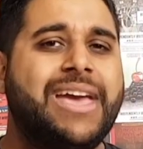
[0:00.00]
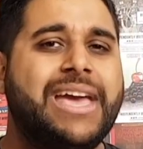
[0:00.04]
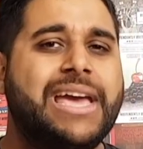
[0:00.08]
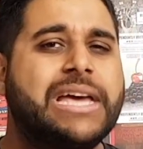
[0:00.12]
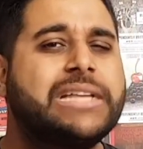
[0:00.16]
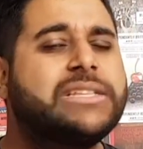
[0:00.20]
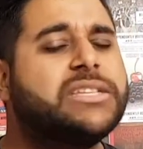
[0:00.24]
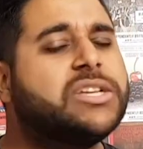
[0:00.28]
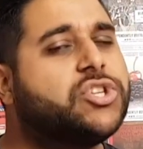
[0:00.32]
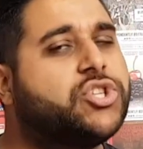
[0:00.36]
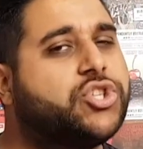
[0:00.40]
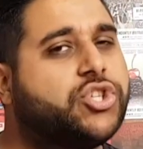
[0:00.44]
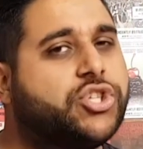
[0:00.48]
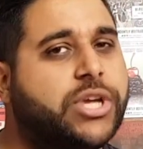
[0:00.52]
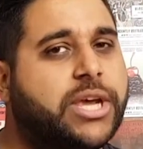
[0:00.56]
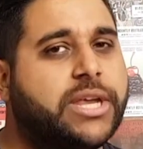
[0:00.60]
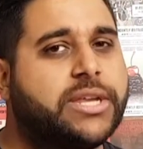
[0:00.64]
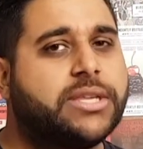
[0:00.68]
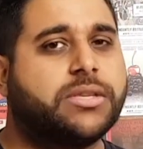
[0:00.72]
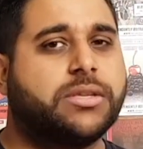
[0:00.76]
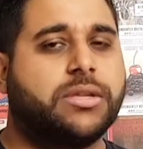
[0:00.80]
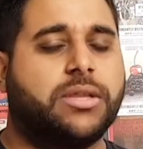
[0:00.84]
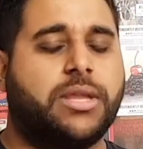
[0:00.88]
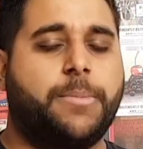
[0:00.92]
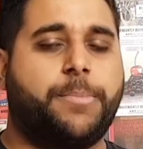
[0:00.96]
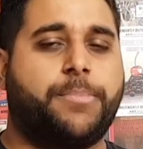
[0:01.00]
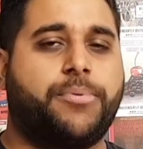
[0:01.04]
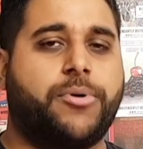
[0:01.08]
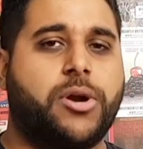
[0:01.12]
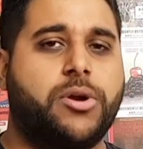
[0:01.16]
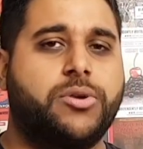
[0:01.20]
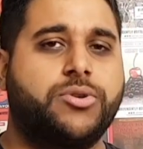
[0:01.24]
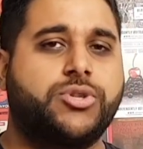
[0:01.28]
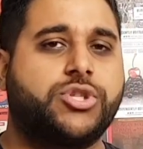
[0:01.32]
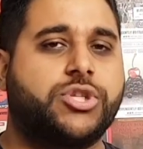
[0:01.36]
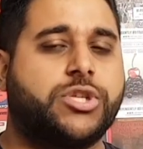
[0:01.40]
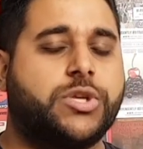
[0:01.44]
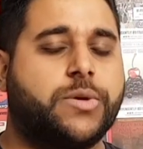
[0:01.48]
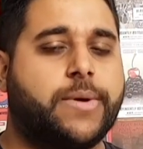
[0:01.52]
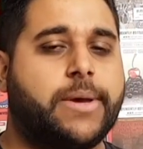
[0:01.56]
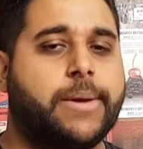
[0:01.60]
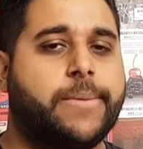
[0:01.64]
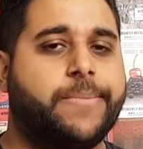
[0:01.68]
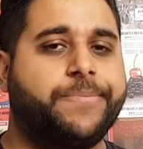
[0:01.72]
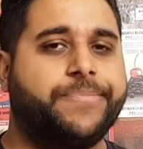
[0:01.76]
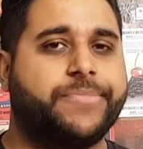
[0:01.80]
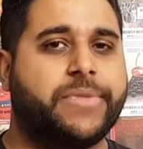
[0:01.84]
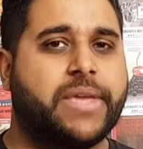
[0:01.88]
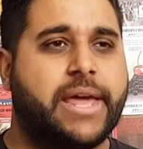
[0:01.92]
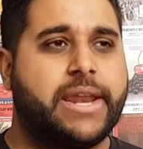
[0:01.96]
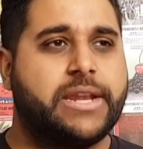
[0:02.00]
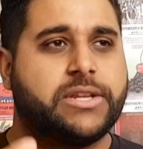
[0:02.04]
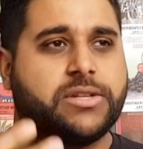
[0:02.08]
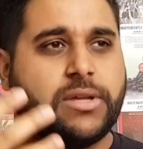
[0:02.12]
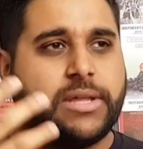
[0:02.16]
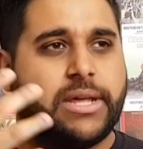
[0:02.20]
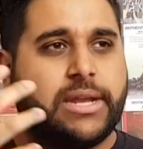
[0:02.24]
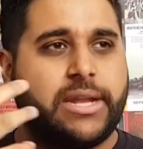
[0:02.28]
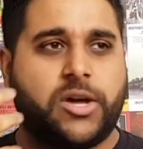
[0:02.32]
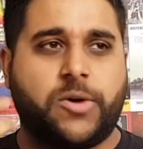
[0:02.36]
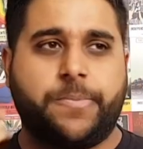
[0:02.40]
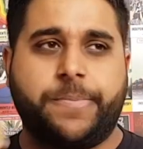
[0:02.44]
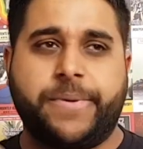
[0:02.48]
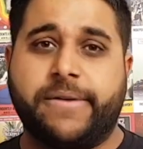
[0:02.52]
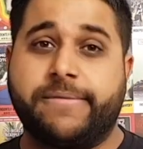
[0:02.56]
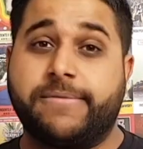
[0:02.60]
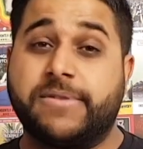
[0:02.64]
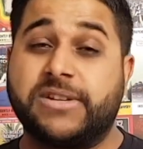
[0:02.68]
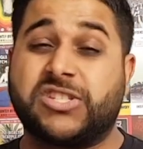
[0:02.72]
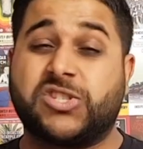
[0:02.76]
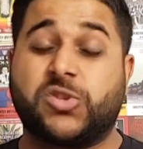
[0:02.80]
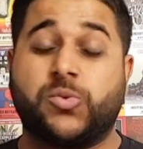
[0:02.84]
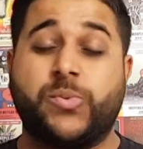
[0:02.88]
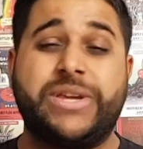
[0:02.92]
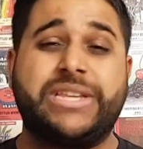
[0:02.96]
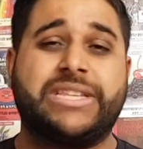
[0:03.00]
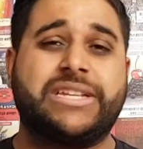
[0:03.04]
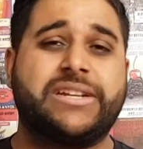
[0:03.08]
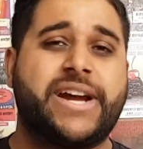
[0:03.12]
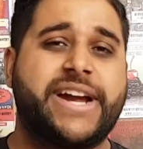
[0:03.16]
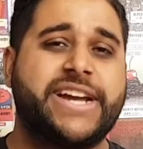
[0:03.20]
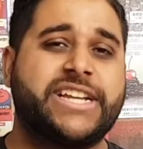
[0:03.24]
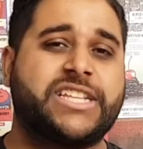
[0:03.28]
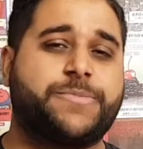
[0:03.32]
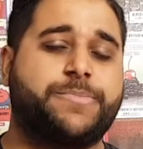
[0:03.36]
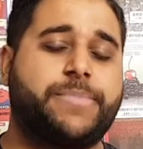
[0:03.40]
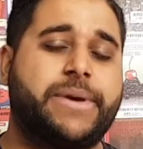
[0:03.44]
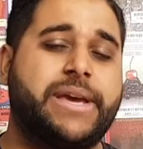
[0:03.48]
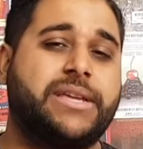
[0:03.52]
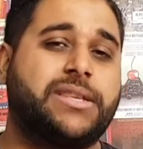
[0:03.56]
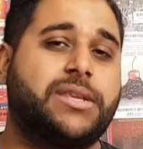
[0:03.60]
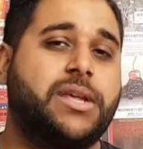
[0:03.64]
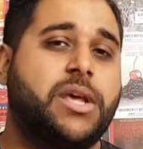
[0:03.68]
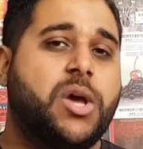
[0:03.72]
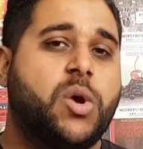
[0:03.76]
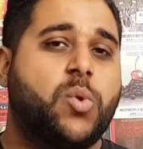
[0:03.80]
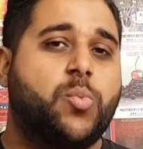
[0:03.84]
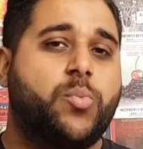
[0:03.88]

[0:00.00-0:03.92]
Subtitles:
It's a gentle approach to it. And it's got a little bit of a sweeter aspect,